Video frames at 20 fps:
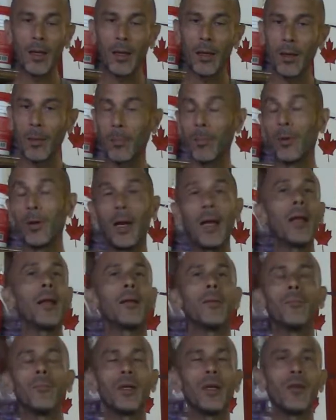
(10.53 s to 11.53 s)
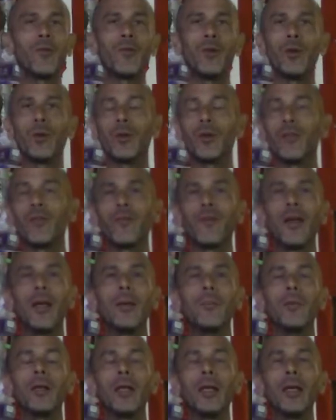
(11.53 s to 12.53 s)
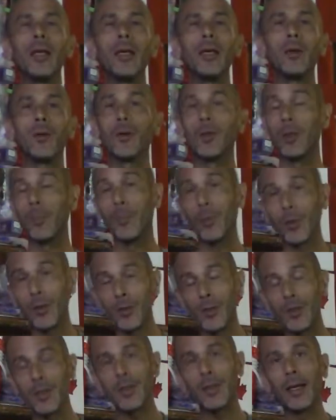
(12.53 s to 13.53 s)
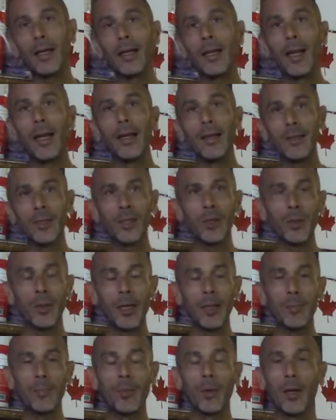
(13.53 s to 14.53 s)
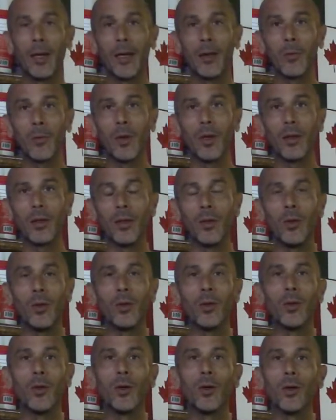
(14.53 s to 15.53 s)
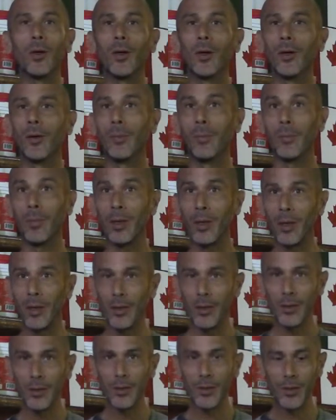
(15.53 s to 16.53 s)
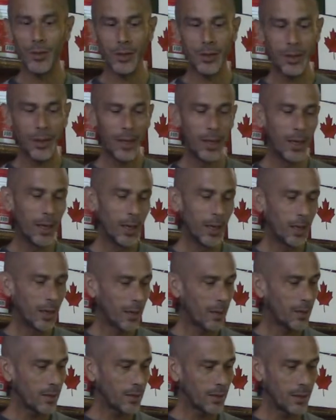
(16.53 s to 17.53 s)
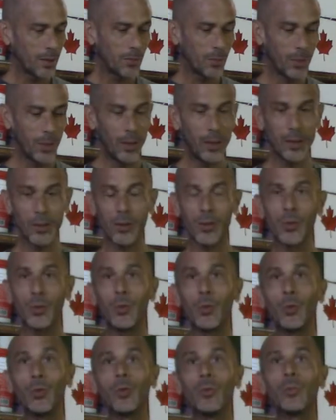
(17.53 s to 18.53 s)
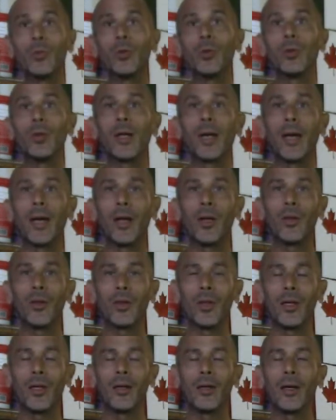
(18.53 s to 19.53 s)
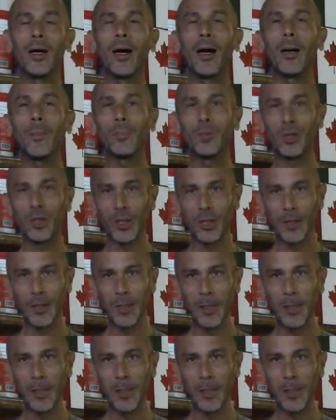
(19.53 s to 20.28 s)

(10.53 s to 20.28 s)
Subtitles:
bread. If you're a family or a person that likes to eat bread with your meals, this can be a suitable, healthier option